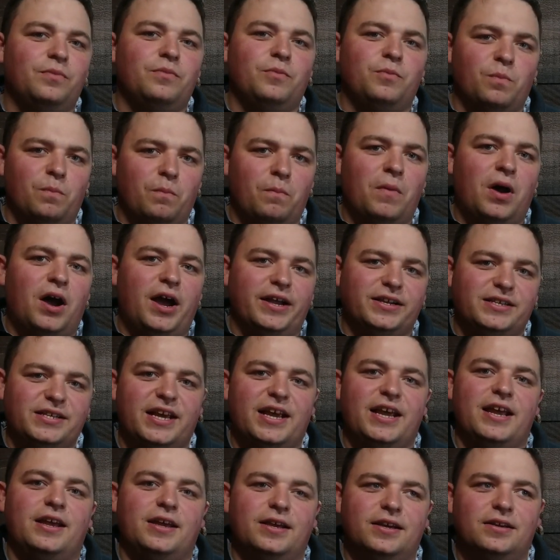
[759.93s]
my
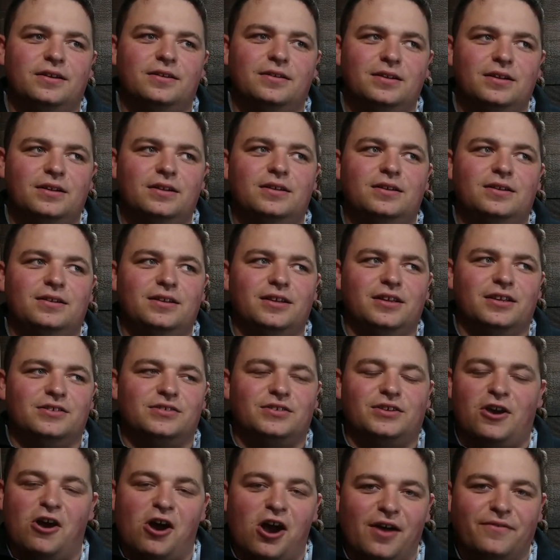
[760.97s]
take is
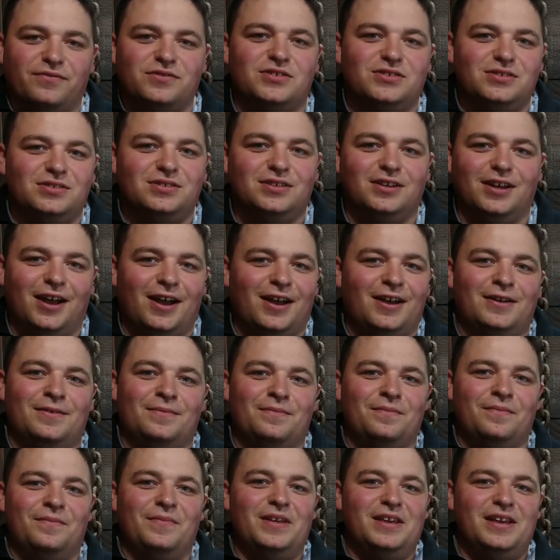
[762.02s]
Goths.
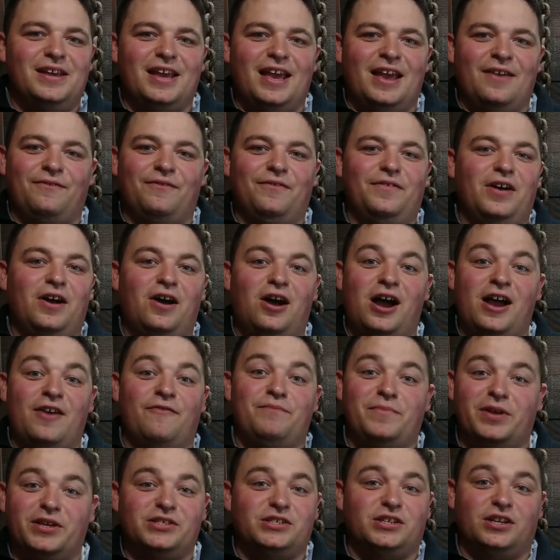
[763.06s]
If I've
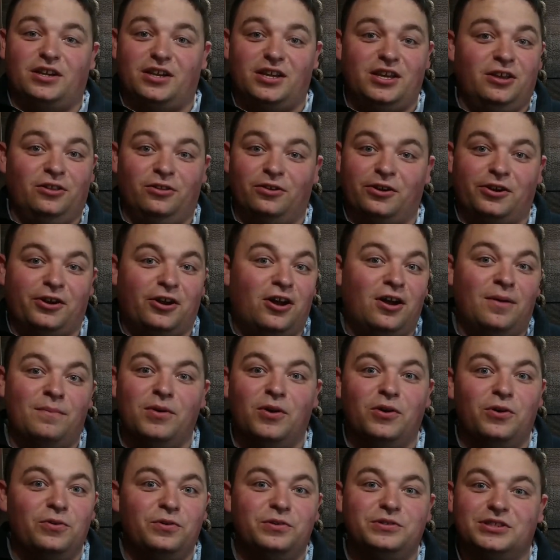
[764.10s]
missed a killer
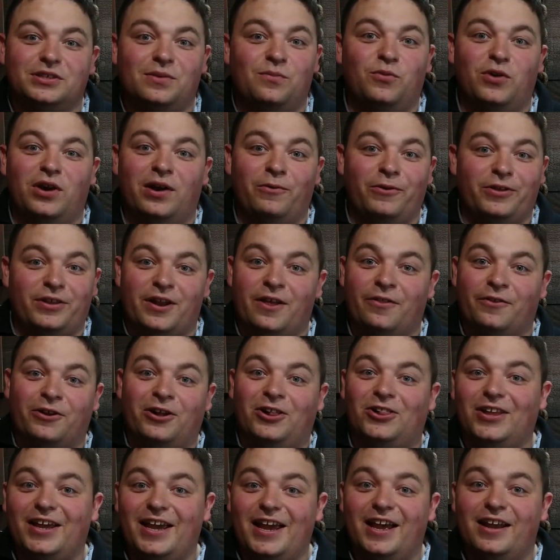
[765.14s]
combo somewhere with another
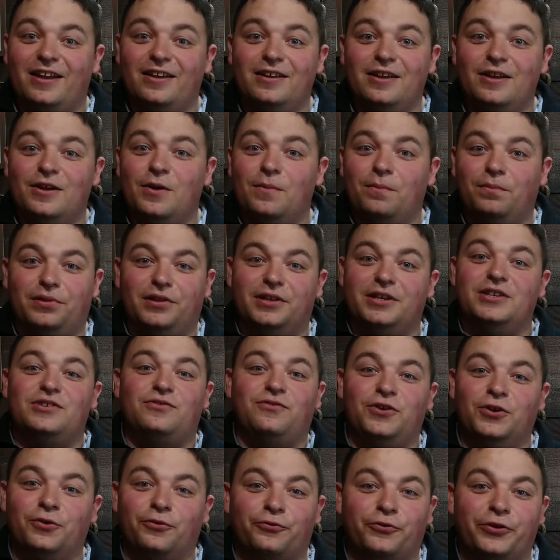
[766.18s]
clan, please
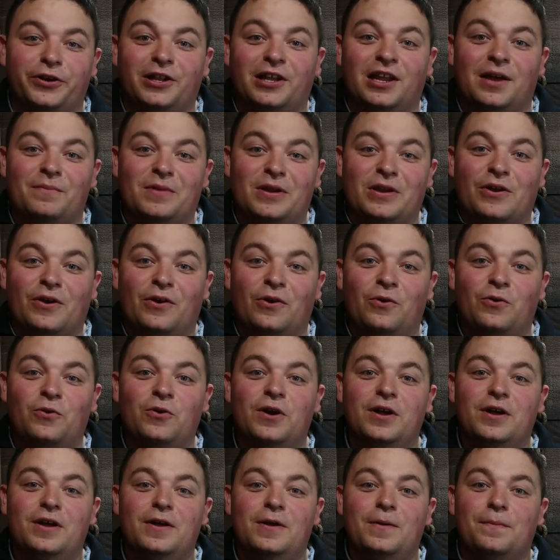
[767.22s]
feel free to let me know,
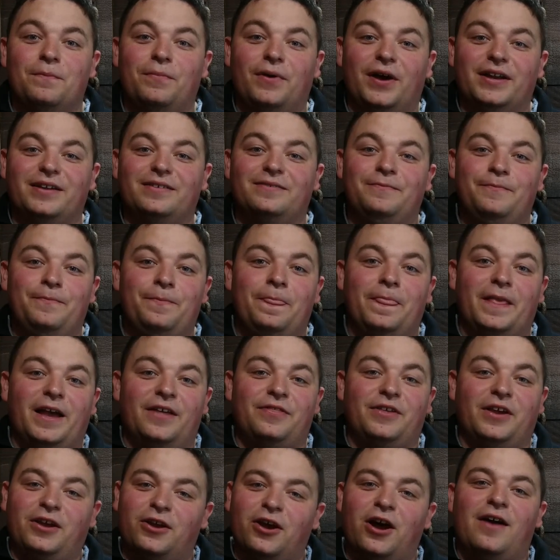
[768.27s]
but I
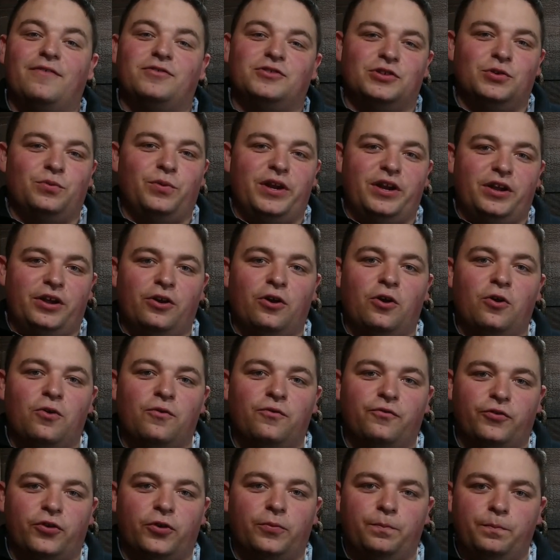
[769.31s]
think Goths are the way to go
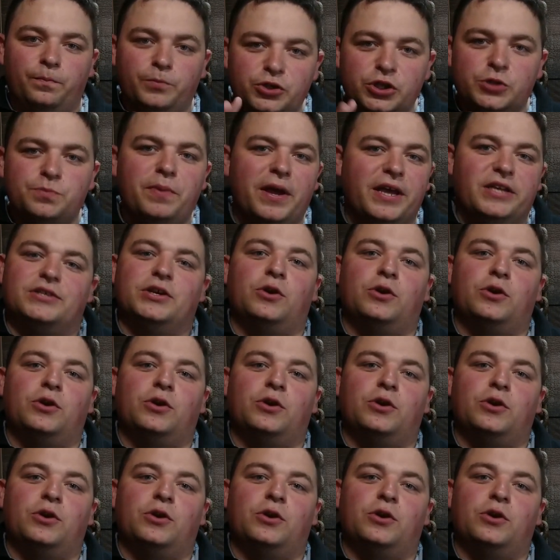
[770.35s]
for just basic